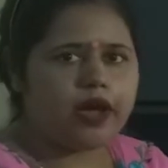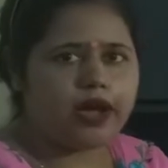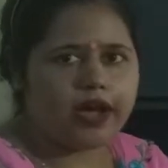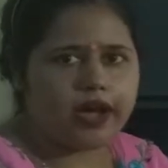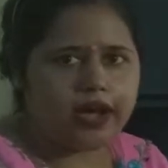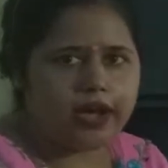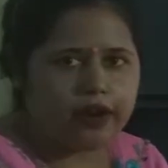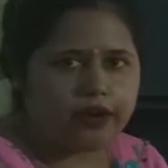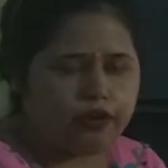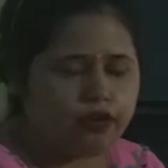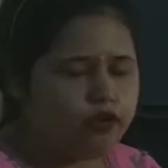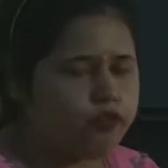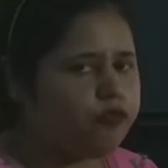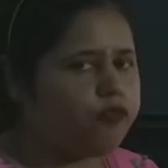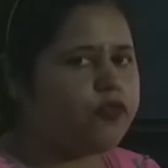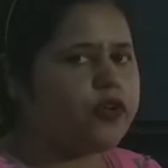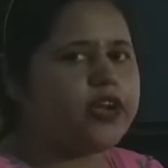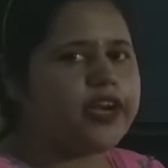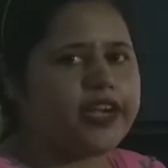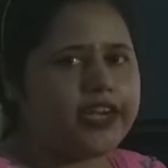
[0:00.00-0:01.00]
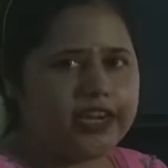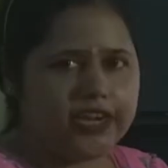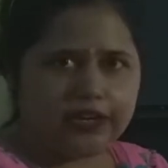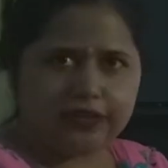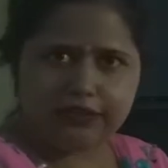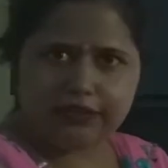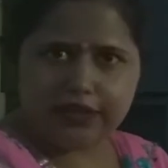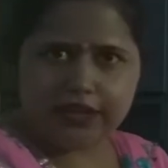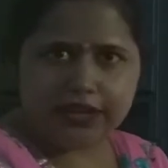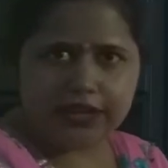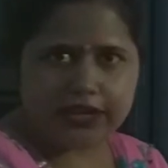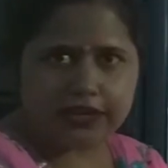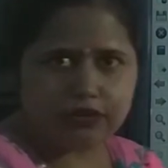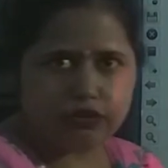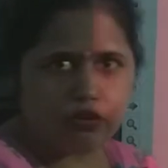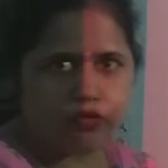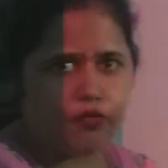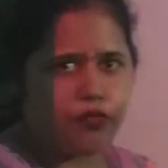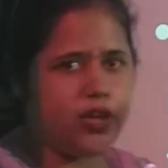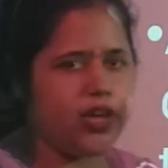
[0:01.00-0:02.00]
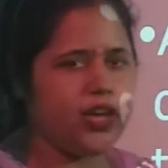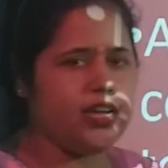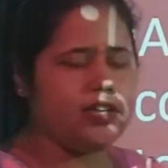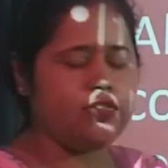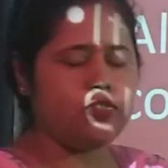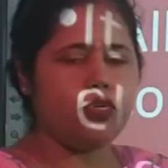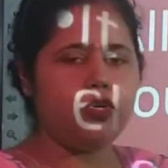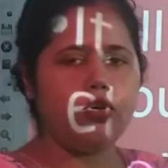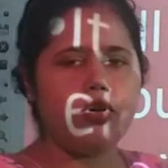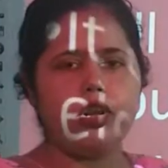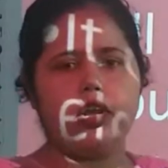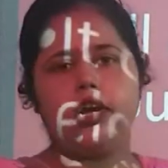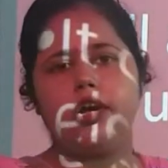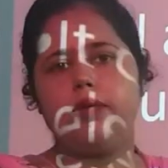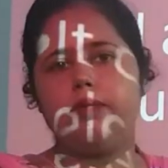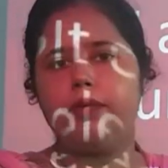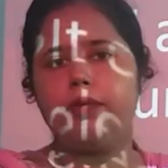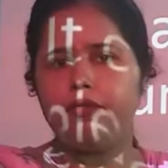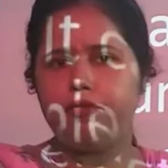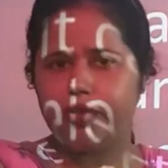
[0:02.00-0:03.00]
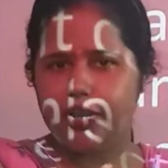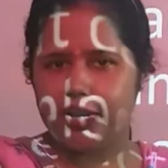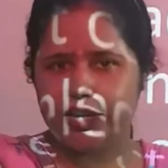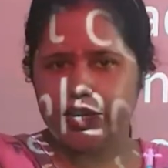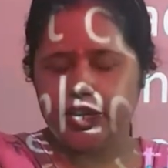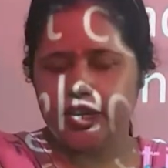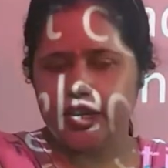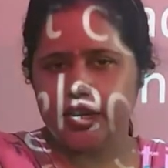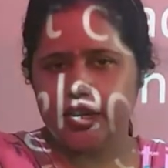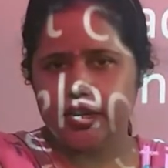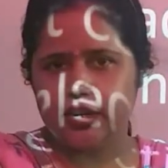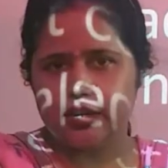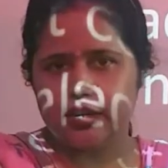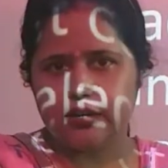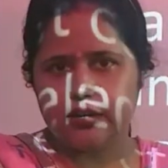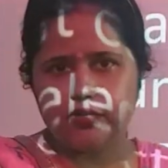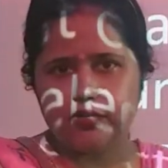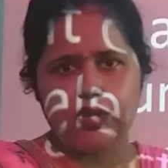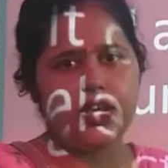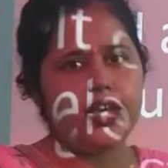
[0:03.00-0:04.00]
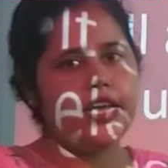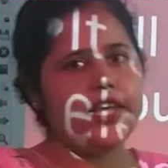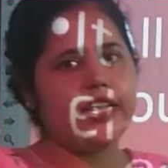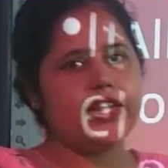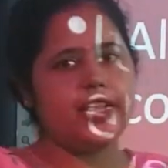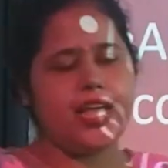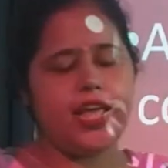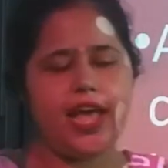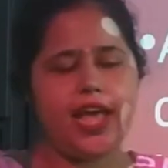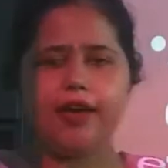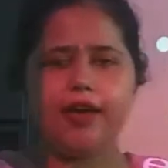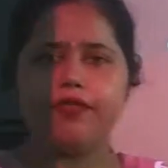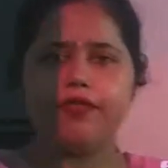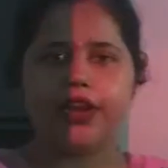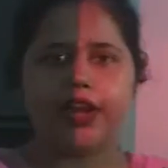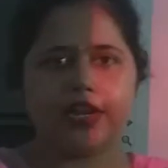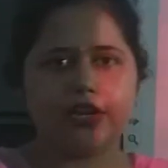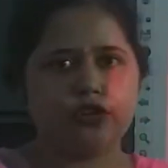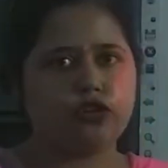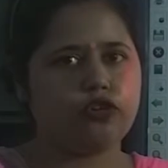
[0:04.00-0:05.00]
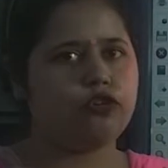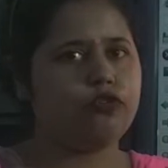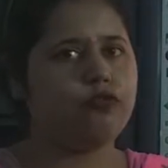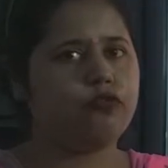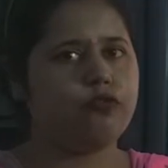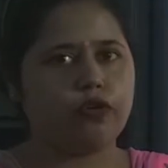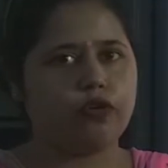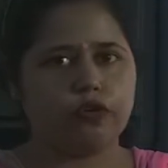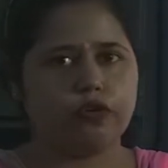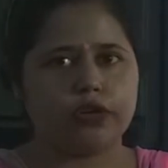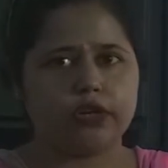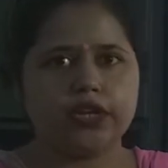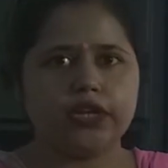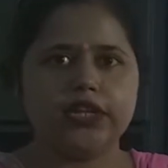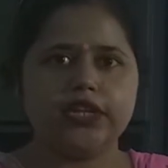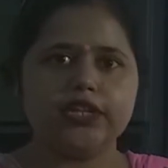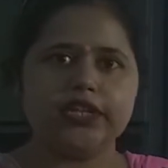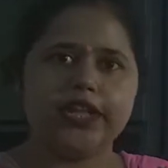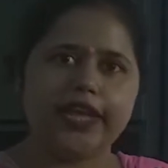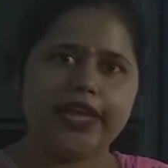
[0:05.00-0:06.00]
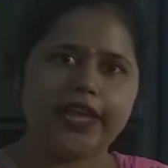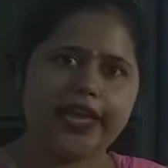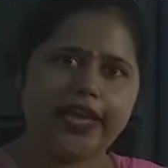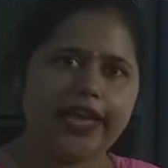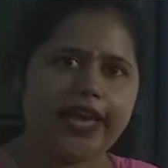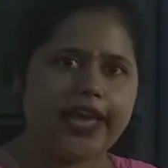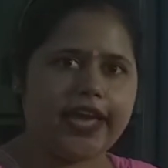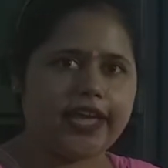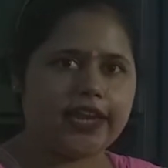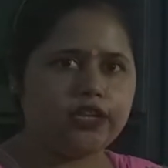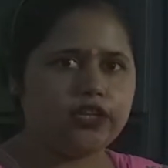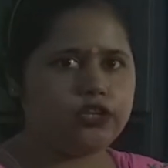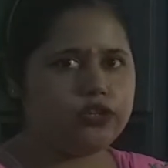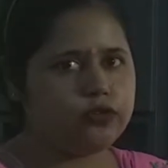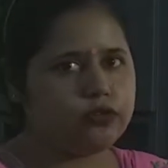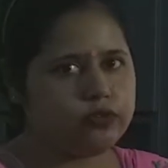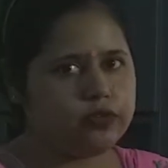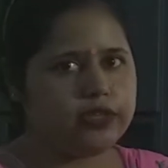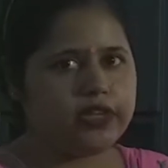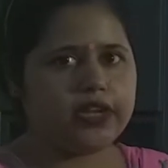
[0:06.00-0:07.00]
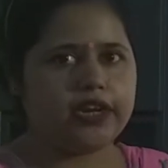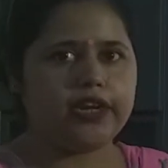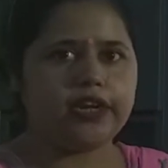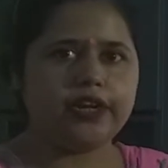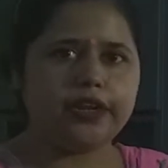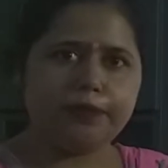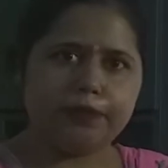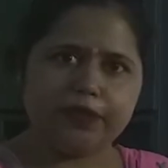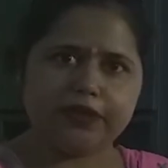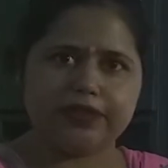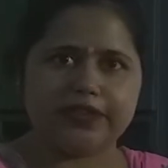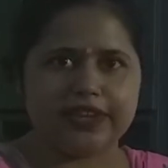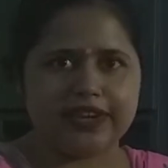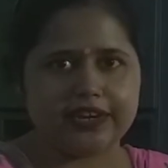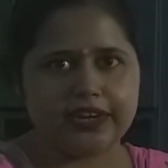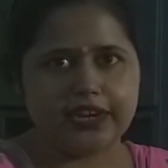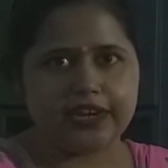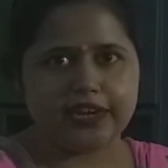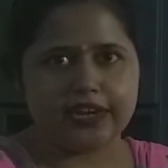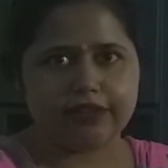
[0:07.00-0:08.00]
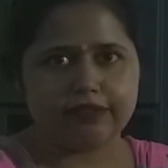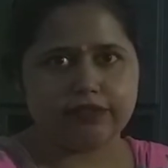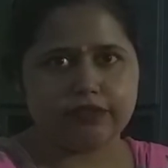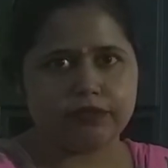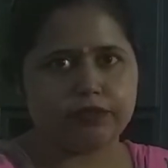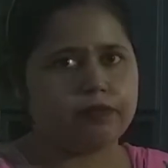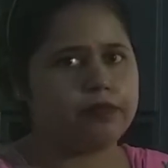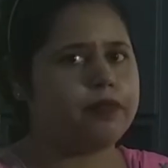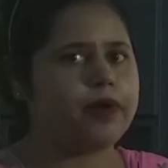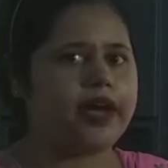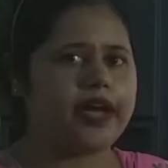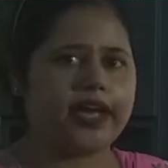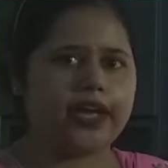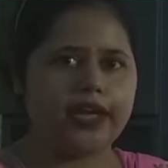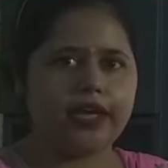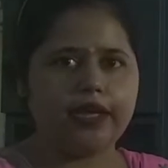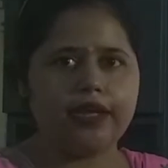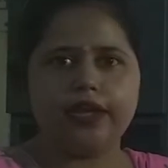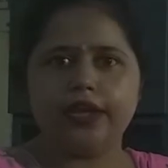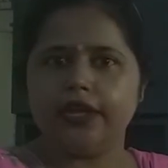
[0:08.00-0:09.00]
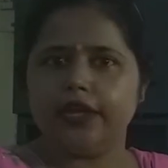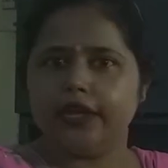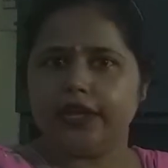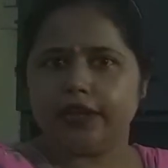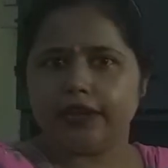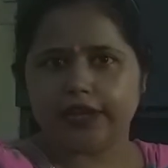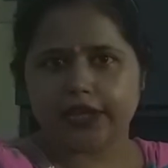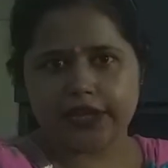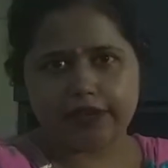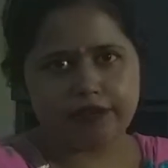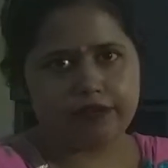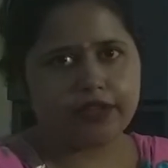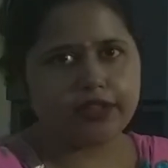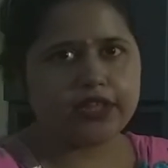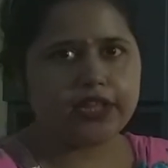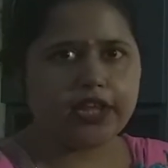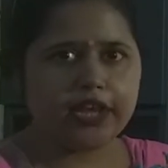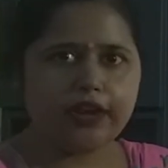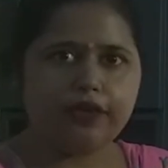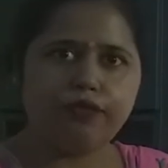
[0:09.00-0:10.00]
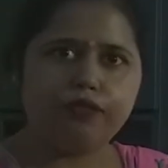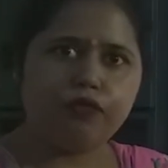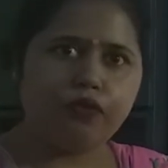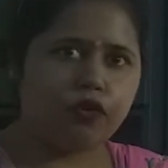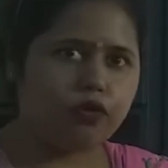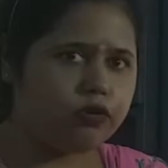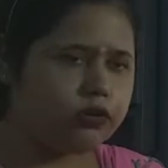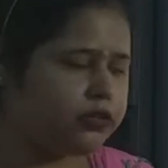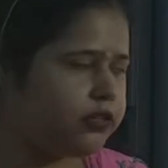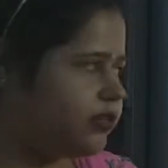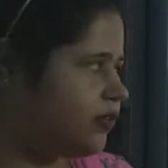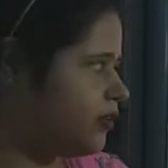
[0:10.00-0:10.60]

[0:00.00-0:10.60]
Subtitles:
are of 18 years of age or above 18 years, they have right to vote. They can choose their representatives by giving their votes.